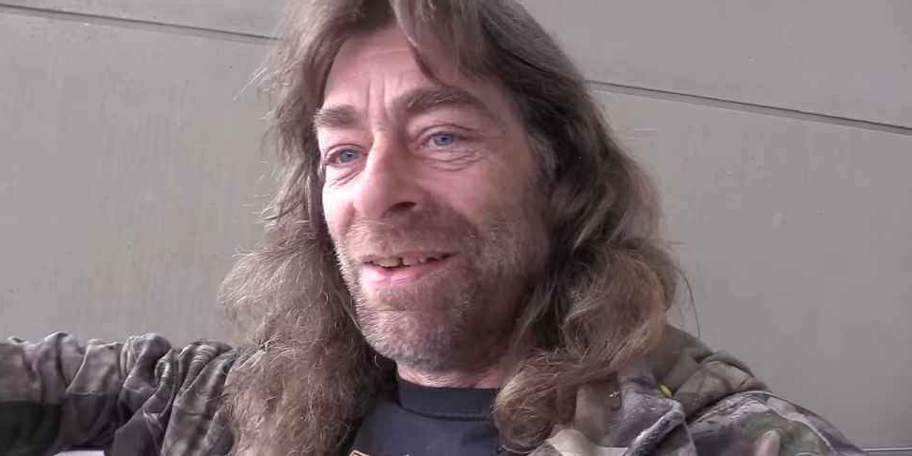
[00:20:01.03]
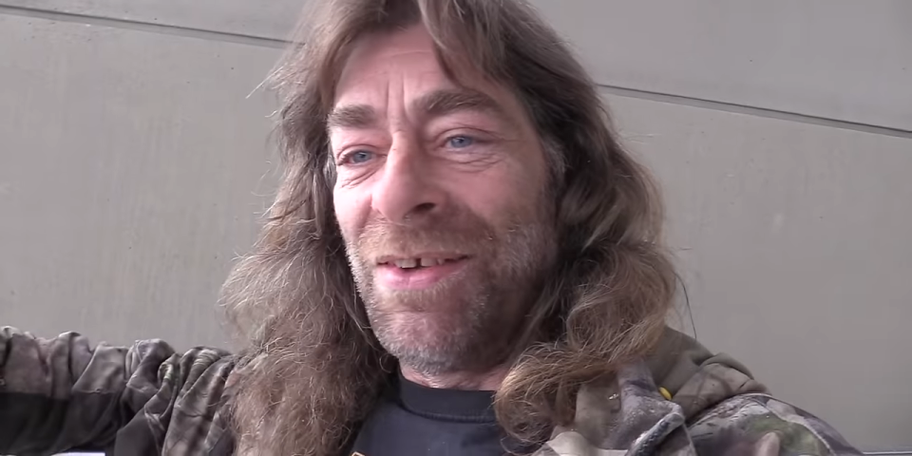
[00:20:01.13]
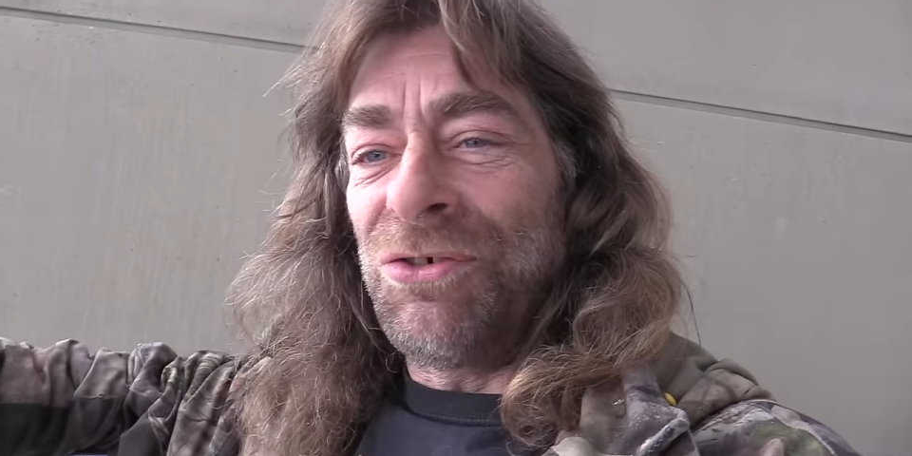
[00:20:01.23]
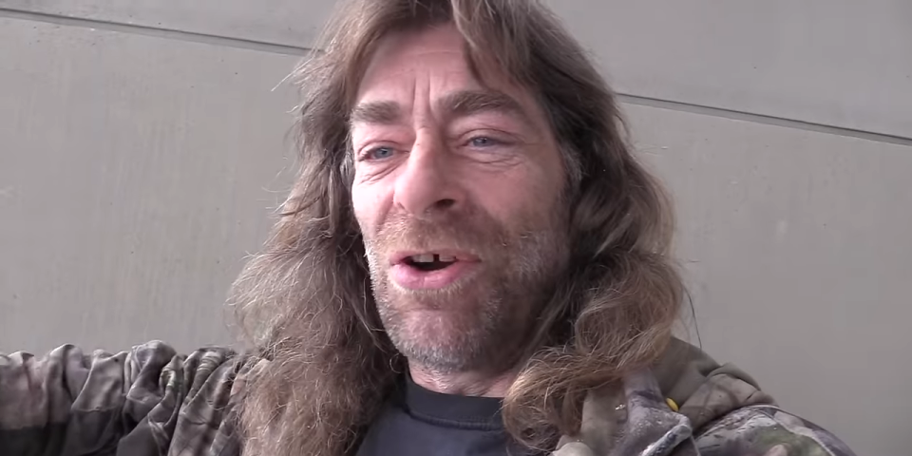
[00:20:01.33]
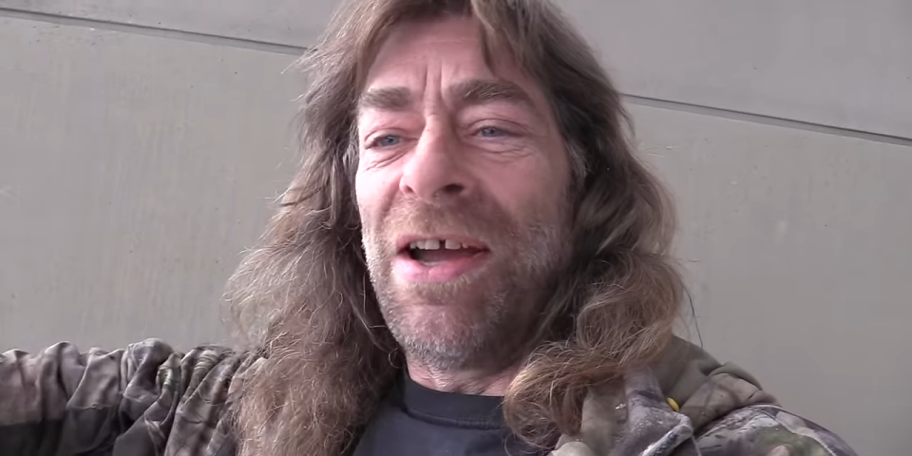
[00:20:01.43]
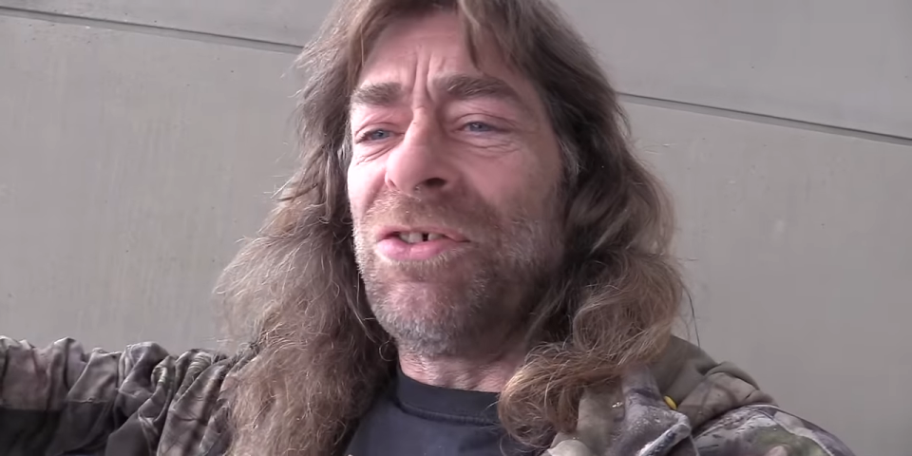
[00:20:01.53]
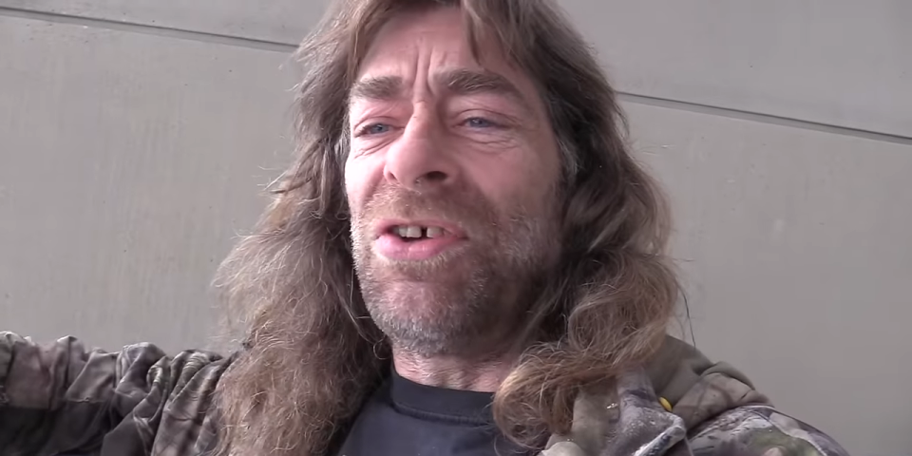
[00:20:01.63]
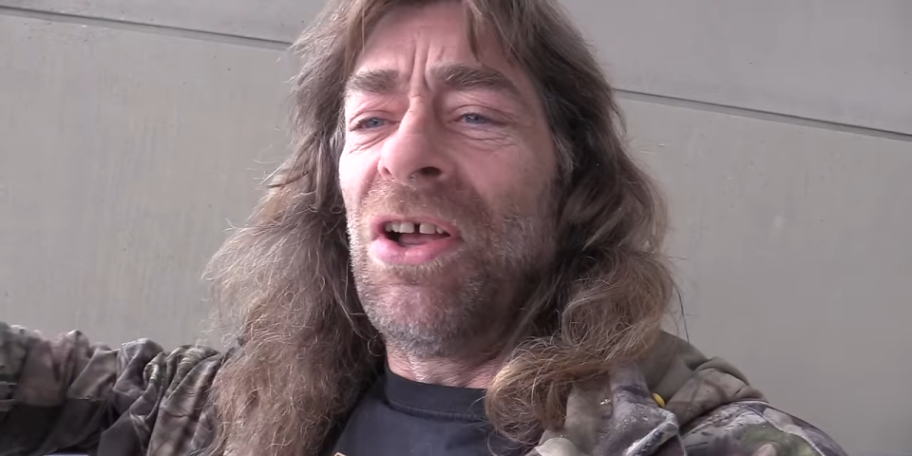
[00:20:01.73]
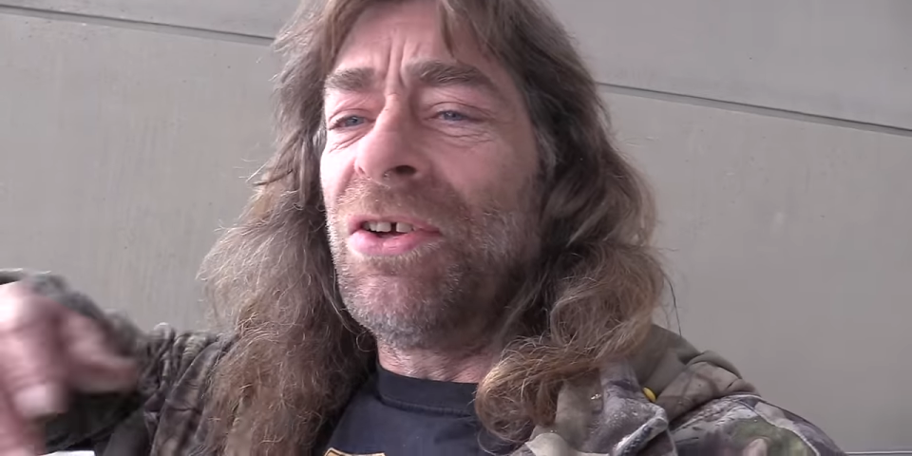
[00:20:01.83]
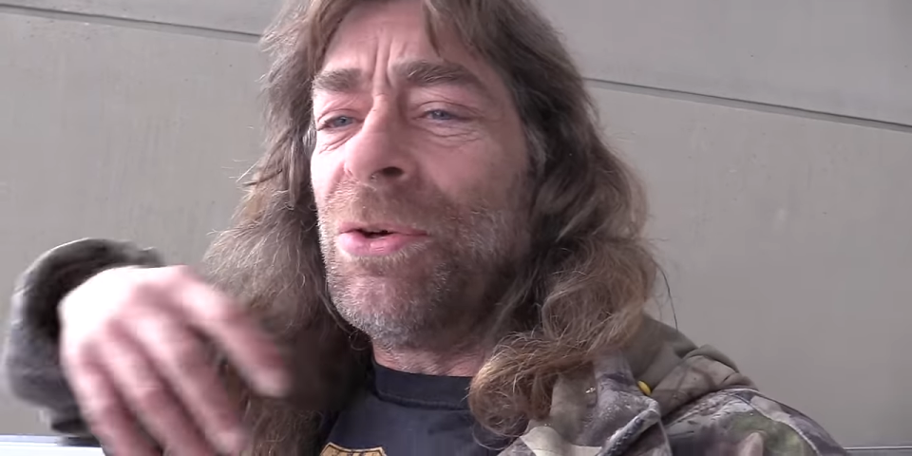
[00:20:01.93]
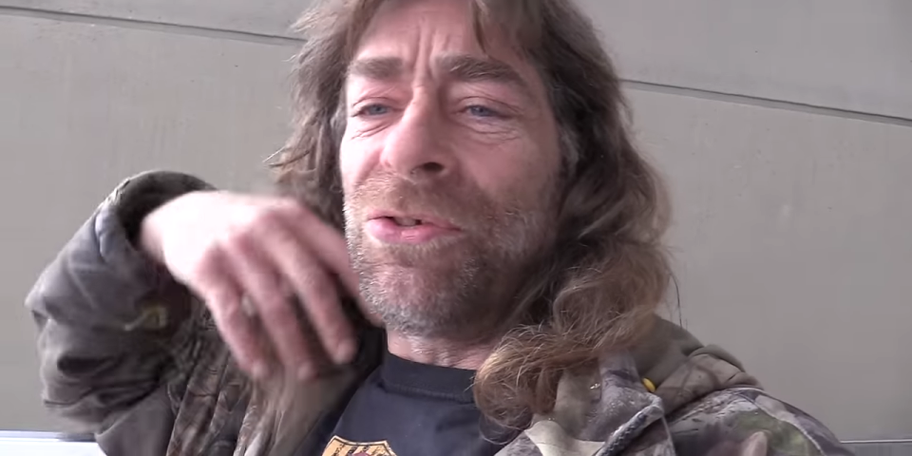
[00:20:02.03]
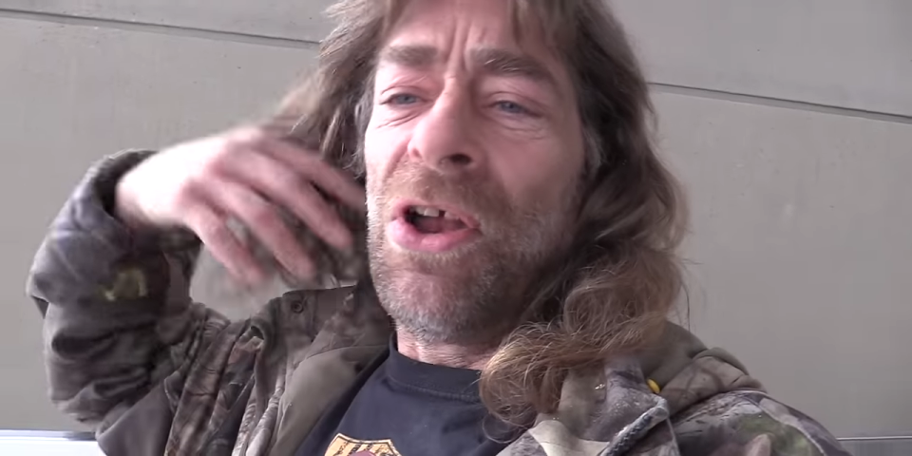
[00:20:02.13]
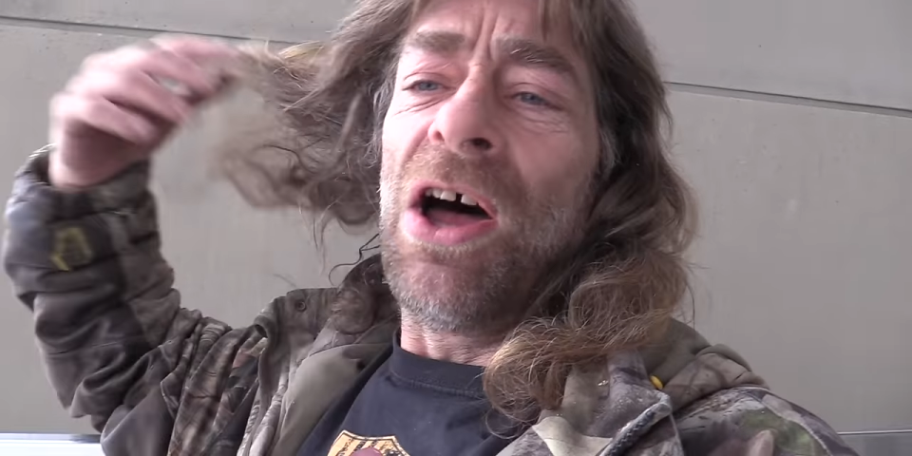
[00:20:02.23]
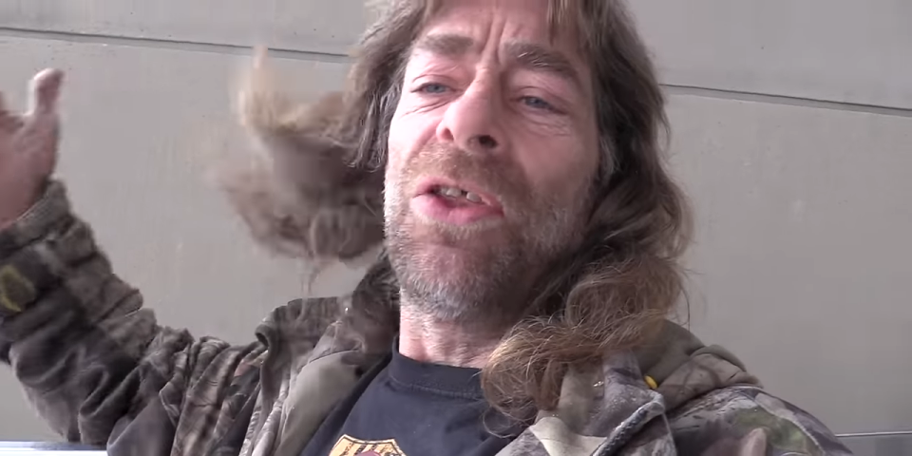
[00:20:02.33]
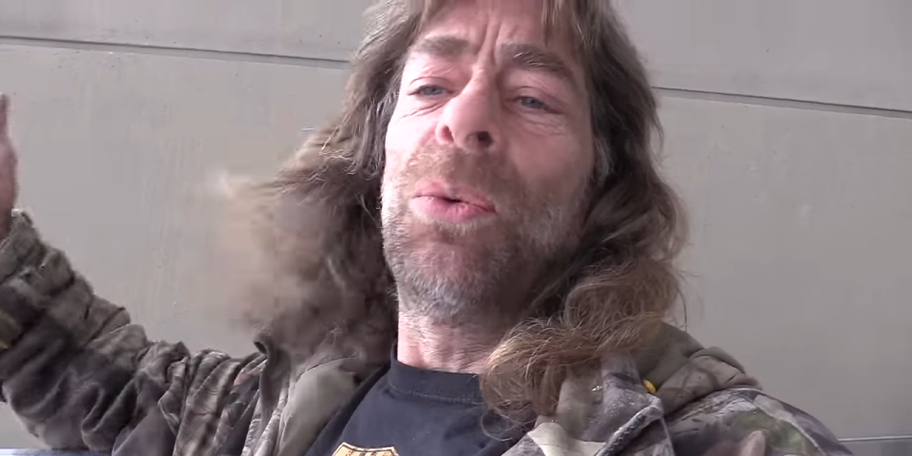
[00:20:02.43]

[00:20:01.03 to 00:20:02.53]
They try to tell you it's not the